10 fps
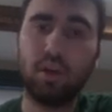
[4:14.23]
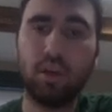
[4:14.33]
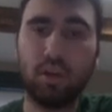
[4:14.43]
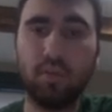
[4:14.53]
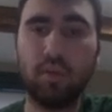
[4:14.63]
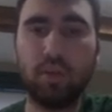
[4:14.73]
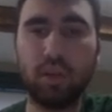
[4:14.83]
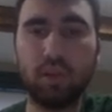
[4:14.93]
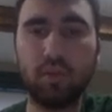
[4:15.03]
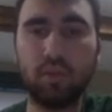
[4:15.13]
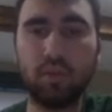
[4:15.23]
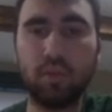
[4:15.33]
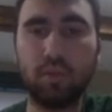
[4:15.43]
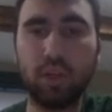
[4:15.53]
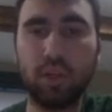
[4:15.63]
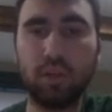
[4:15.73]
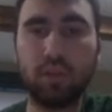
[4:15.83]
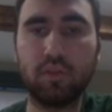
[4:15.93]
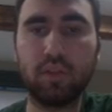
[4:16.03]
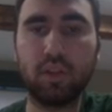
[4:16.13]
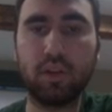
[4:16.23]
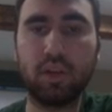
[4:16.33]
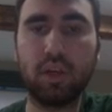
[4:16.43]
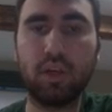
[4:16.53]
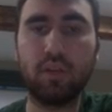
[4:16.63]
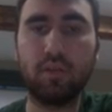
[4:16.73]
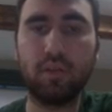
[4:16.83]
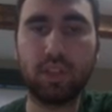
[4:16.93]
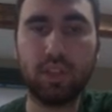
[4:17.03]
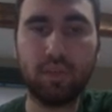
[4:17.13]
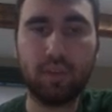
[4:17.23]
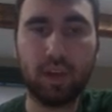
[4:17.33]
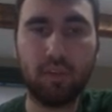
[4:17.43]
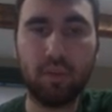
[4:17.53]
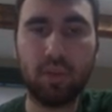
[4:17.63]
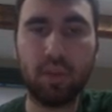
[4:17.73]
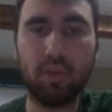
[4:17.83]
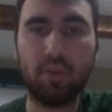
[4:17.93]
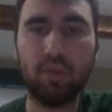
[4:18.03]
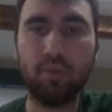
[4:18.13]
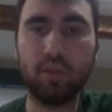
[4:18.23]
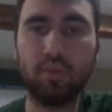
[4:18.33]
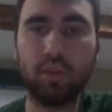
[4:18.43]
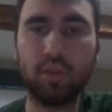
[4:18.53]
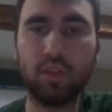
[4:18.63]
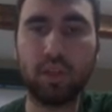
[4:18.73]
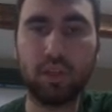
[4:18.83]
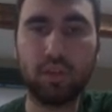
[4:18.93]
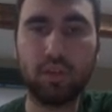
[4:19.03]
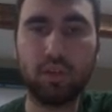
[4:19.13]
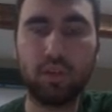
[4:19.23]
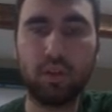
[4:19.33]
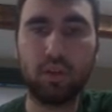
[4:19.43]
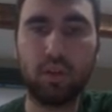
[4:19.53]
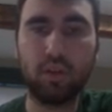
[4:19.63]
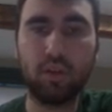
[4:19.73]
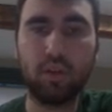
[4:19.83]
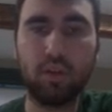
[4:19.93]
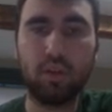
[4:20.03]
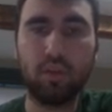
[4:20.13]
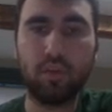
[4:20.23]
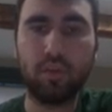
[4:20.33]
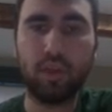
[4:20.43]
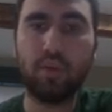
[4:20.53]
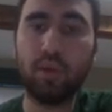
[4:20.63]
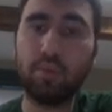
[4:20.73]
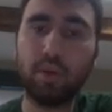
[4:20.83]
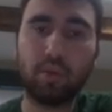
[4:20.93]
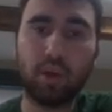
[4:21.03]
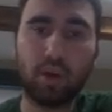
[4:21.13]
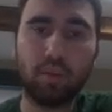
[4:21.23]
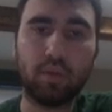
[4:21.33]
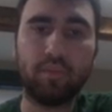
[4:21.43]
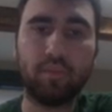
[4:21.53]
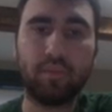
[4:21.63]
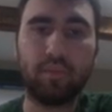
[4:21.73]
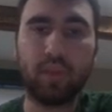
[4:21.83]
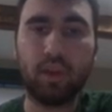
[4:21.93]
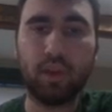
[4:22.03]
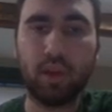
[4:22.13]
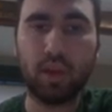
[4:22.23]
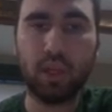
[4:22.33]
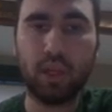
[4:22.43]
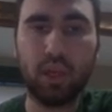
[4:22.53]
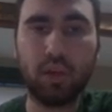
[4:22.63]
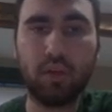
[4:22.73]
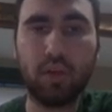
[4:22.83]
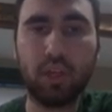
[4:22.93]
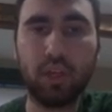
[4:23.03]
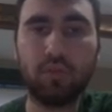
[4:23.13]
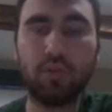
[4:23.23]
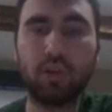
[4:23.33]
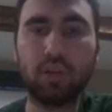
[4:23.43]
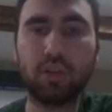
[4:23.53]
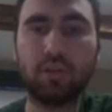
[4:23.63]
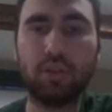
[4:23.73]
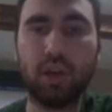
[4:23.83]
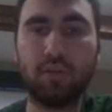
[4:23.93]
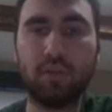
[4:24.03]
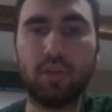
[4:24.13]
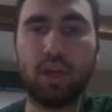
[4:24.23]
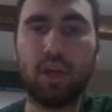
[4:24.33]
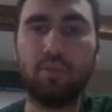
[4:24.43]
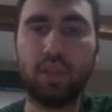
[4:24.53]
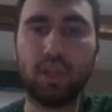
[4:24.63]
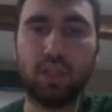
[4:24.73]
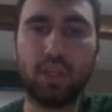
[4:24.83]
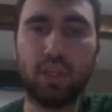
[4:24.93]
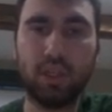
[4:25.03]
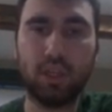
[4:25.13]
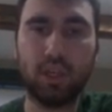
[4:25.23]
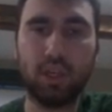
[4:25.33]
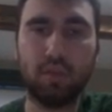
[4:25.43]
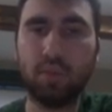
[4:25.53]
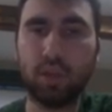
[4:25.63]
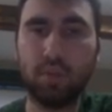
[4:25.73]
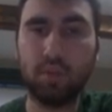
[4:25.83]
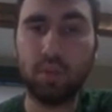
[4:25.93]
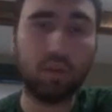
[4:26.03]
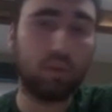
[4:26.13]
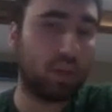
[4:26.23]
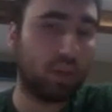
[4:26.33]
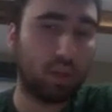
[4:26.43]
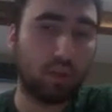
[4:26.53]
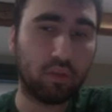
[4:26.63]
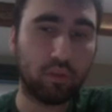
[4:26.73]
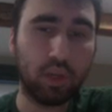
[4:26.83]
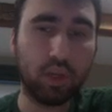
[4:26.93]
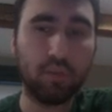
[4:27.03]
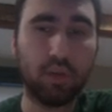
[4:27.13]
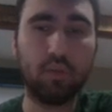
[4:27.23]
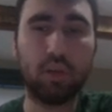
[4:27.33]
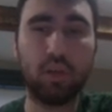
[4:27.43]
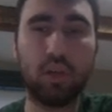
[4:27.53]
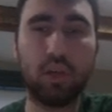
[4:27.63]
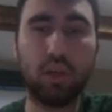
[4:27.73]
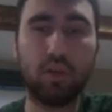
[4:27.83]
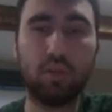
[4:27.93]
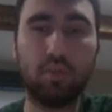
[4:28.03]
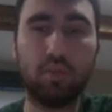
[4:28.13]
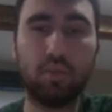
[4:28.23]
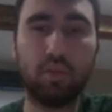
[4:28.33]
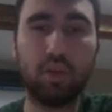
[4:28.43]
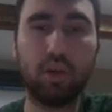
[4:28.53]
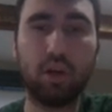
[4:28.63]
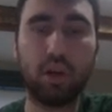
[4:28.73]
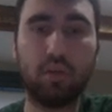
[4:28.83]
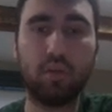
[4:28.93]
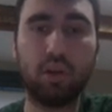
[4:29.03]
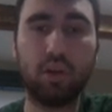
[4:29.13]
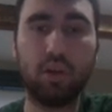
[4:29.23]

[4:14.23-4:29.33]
And maybe induce some more weaknesses around their king. Now if knight c5, maybe they play bishop d6. That might be a problem. I can get in queen h4 after that, but they take, and play maybe queen e3, and my rook and knight are pretty awkward.